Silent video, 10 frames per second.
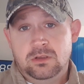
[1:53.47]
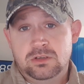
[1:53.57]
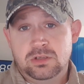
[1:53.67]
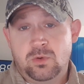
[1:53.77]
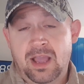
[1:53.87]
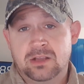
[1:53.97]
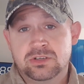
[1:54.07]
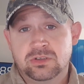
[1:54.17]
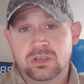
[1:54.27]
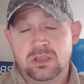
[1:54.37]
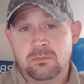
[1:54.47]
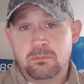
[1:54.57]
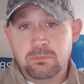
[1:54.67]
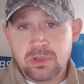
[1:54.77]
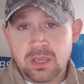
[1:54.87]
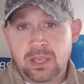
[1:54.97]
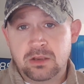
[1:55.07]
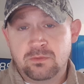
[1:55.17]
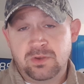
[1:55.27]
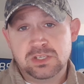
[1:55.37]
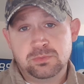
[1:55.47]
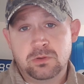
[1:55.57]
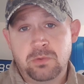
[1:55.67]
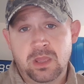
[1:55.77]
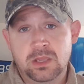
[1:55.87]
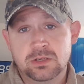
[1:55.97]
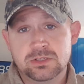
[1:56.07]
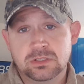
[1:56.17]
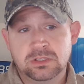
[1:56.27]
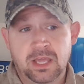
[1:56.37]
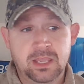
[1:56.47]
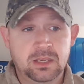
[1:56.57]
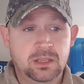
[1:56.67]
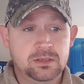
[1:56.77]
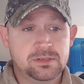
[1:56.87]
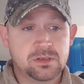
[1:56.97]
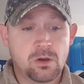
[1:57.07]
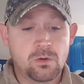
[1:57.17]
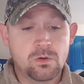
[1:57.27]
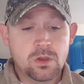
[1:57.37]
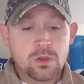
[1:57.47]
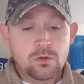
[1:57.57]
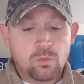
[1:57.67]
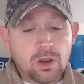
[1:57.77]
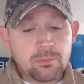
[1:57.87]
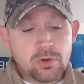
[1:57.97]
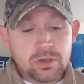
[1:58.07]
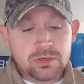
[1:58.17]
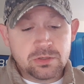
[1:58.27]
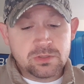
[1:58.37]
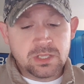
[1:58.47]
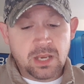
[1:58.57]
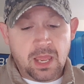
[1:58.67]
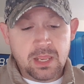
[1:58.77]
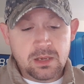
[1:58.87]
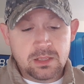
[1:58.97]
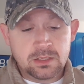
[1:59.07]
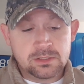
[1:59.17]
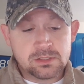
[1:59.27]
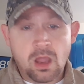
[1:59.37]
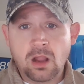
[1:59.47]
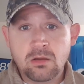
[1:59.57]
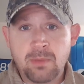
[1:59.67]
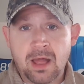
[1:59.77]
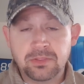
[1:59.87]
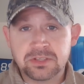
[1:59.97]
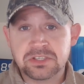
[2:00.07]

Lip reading: to actually be on your Facebook page liking it? So what I'm going to do tonight is talk about the